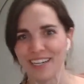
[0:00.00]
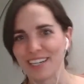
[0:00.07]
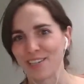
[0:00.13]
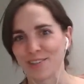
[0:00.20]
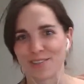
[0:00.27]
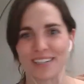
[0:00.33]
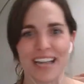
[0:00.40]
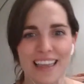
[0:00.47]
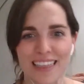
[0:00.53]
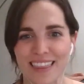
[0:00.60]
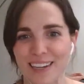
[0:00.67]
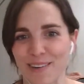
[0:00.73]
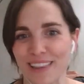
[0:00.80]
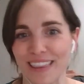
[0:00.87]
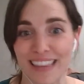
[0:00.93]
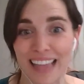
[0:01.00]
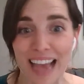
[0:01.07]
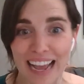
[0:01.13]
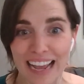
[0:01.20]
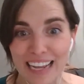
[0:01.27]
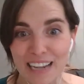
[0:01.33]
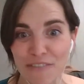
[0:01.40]
create their
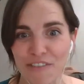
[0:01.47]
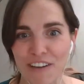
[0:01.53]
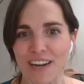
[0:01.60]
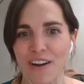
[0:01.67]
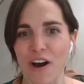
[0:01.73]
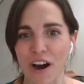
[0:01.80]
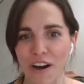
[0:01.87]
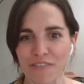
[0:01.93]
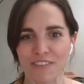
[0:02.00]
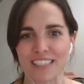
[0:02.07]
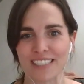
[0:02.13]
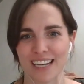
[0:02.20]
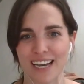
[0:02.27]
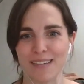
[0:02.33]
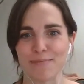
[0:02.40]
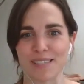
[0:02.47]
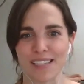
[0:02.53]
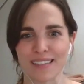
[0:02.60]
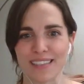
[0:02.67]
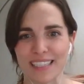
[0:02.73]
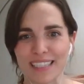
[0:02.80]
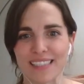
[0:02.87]
life, and oftentimes
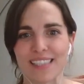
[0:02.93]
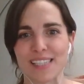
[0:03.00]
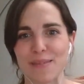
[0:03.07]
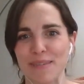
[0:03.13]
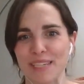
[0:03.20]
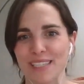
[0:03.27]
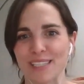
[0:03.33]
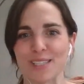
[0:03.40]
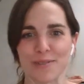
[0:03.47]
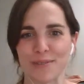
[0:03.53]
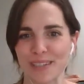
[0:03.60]
it leads them into